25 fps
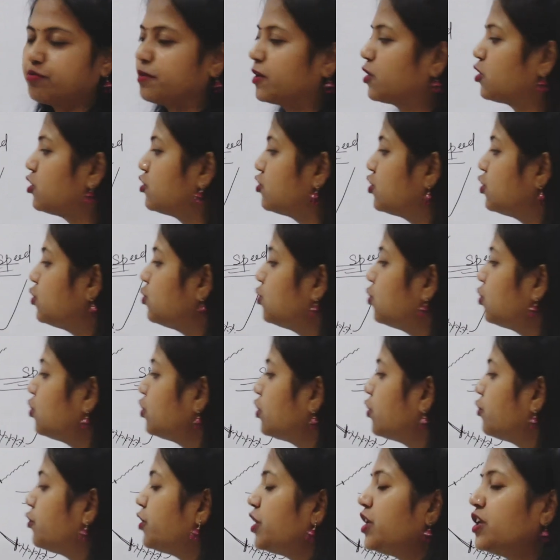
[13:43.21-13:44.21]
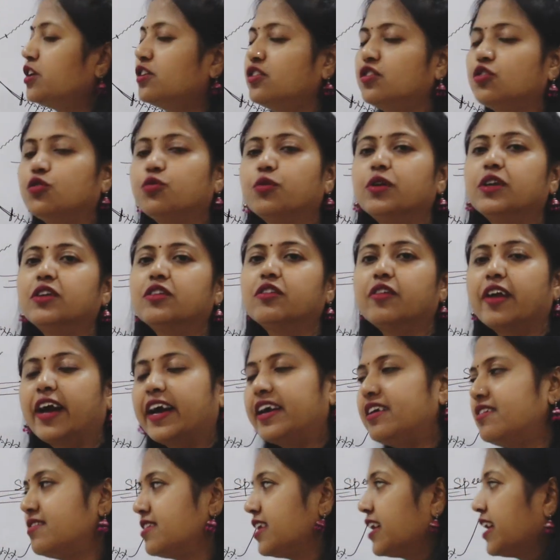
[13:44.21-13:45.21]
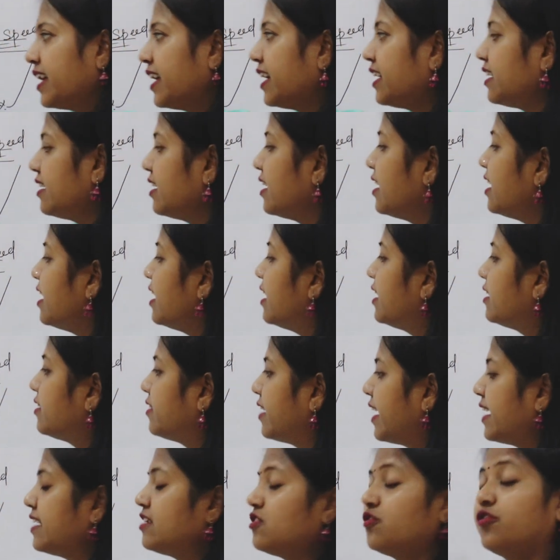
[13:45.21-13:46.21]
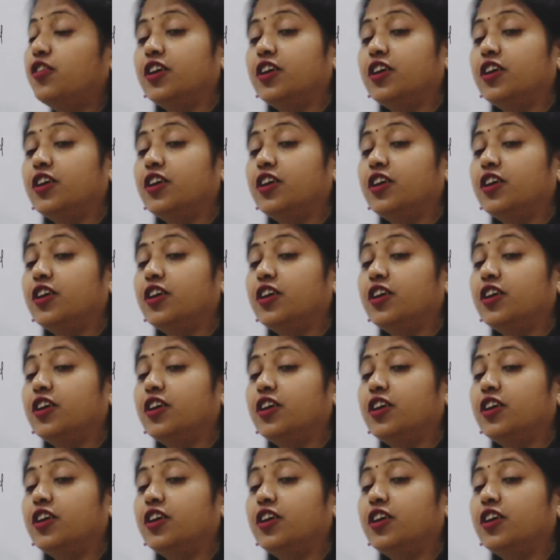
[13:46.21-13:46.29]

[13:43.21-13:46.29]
because you know the winners will rise